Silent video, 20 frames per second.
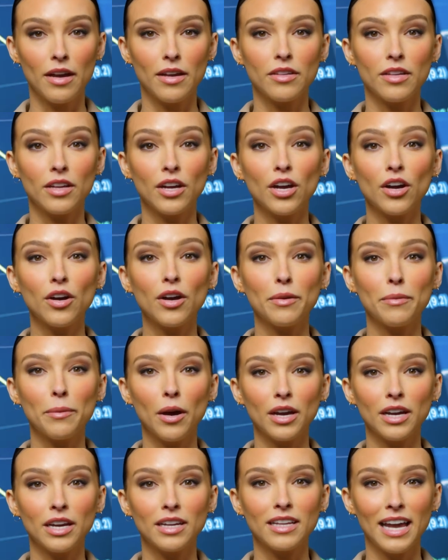The current
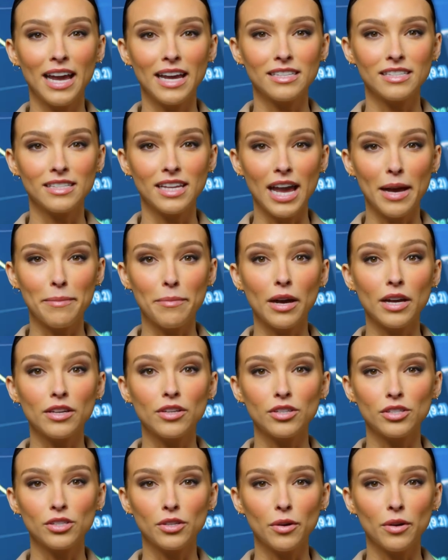market landscape
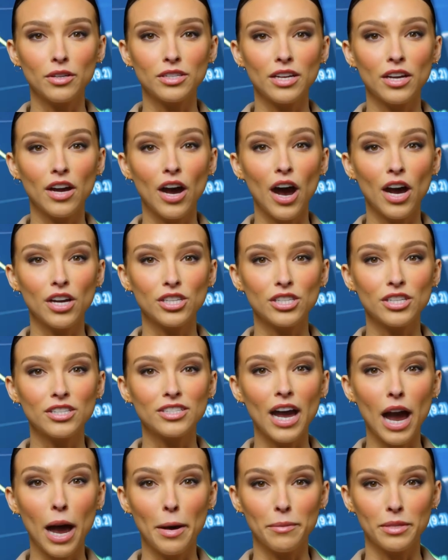underscores a cautious
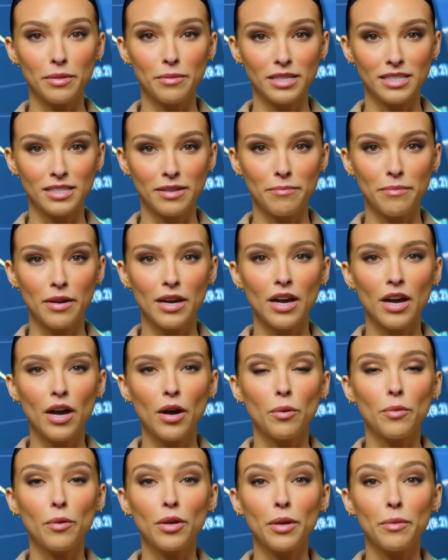optimism
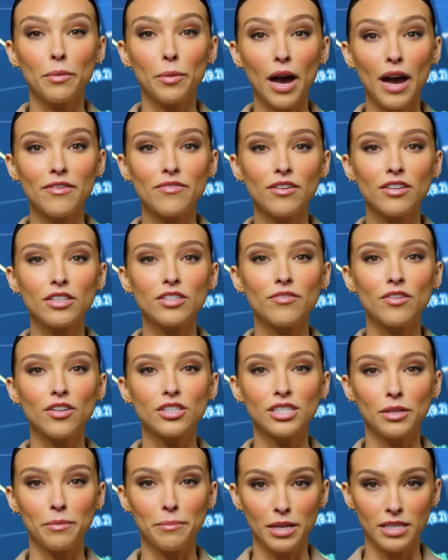with a preference for
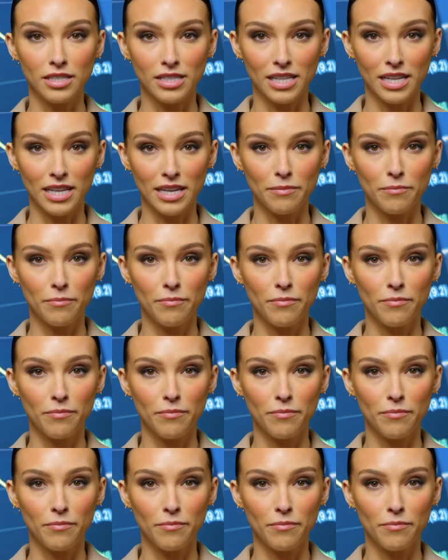stability,